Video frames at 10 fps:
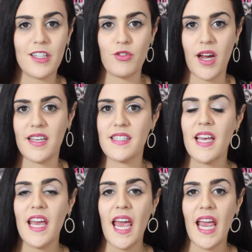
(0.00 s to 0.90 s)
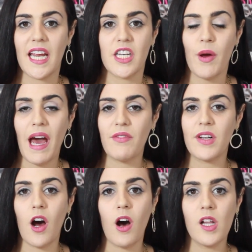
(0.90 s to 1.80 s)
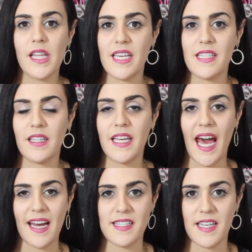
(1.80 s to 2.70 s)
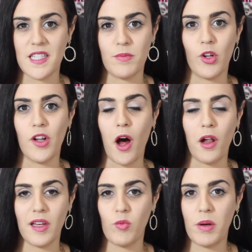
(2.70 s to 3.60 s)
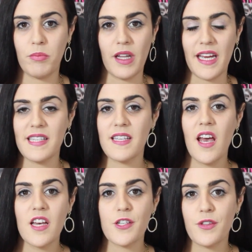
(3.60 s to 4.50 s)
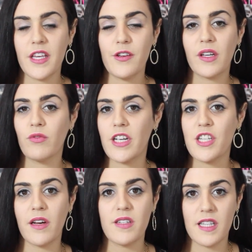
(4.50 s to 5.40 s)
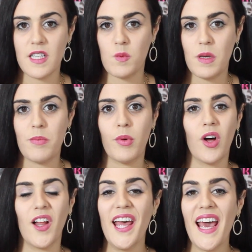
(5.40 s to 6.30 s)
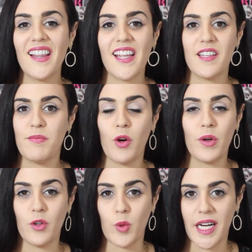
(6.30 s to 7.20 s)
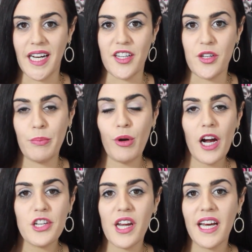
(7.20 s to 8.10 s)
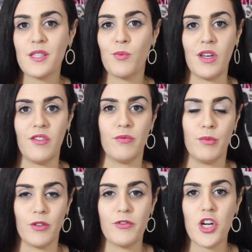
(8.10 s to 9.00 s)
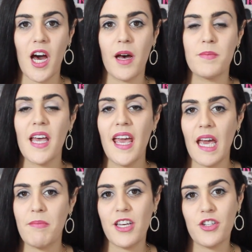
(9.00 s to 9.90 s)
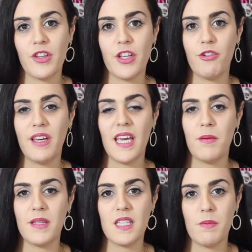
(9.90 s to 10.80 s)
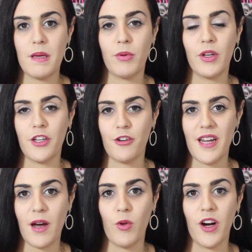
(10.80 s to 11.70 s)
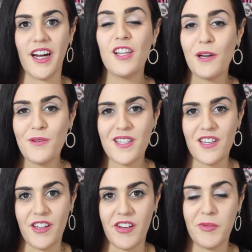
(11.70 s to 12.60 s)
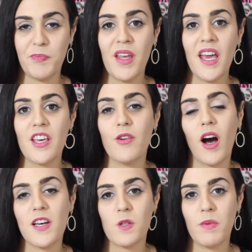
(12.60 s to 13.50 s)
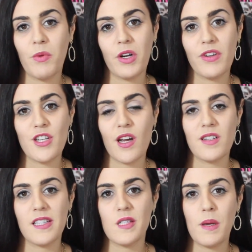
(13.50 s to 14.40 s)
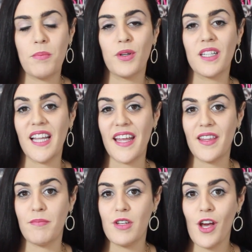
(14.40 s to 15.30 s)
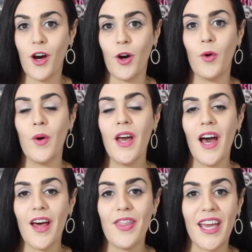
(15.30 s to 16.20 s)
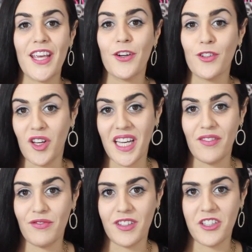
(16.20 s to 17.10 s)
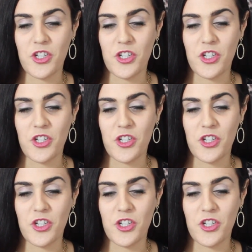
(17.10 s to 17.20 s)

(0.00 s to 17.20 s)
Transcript: address, and you have it all easily accessible all in one place so that you can reach out to these people, let them know when you're working on new projects, when you move jobs, and make sure that you keep these people in your network close to you. You also may want to reach out to these people to let them know that you're looking for a